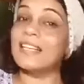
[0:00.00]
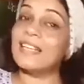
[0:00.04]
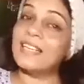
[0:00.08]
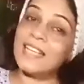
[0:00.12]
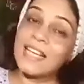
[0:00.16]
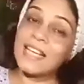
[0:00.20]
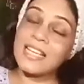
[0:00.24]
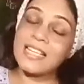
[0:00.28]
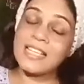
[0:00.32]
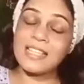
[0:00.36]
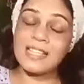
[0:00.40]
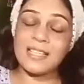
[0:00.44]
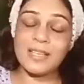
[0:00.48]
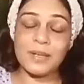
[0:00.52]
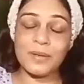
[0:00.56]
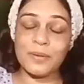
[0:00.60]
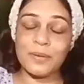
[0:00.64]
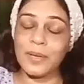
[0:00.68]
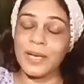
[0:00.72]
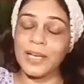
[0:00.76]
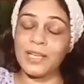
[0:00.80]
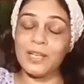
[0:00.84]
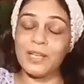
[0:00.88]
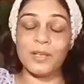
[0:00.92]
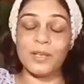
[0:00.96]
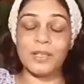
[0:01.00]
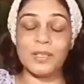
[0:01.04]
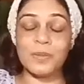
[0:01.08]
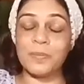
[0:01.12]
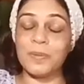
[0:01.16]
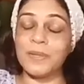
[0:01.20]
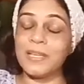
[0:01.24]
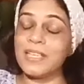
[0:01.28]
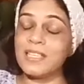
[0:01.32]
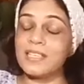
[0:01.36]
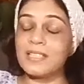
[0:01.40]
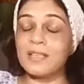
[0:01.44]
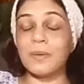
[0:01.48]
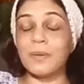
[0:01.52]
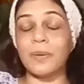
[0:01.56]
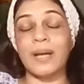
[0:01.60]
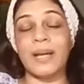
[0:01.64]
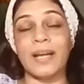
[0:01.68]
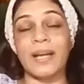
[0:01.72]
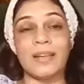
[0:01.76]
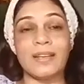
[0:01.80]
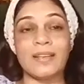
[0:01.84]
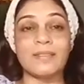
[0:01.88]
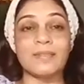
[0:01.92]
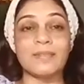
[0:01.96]
Yes, sir. Why not? Please go
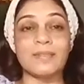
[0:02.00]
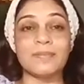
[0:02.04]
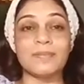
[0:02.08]
ahead.